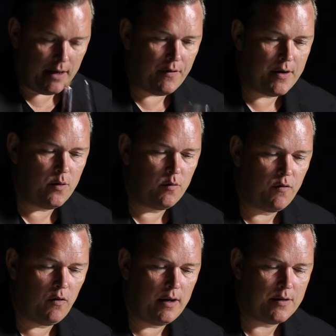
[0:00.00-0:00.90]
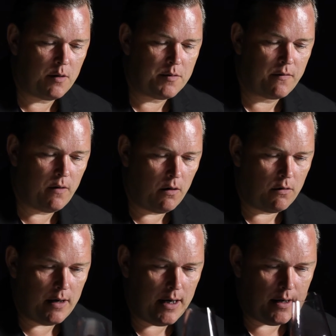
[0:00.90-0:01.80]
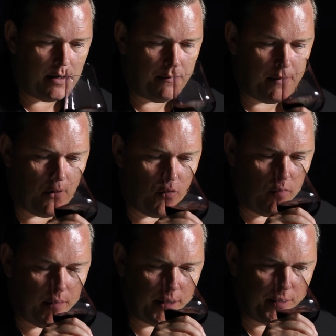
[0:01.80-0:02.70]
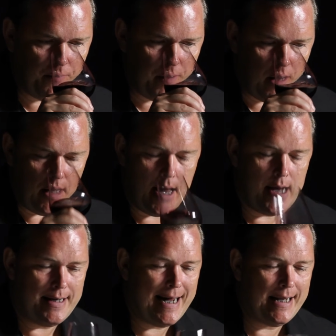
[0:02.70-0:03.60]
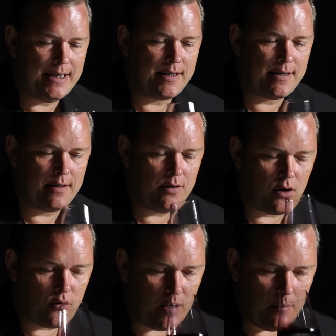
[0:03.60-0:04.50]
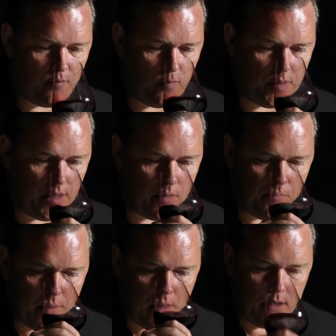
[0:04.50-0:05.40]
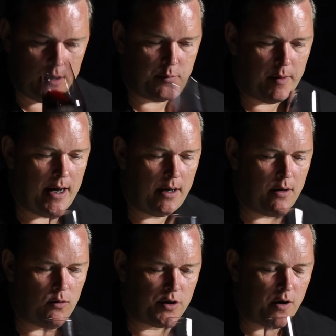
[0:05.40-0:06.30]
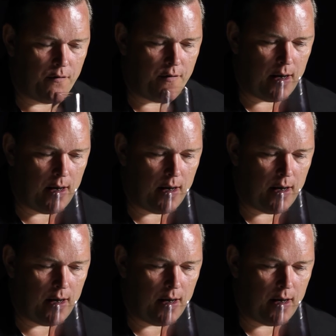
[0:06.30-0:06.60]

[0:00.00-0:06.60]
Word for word: very youthful in terms of color and uh, aromas. Dense dark ripe fruit here displaying notes of uh,